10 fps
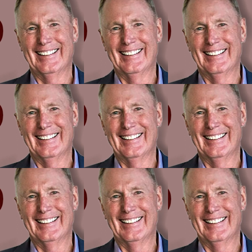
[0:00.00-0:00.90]

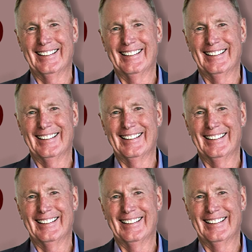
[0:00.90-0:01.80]

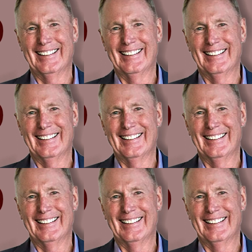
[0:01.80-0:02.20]
No one is speaking in this clip.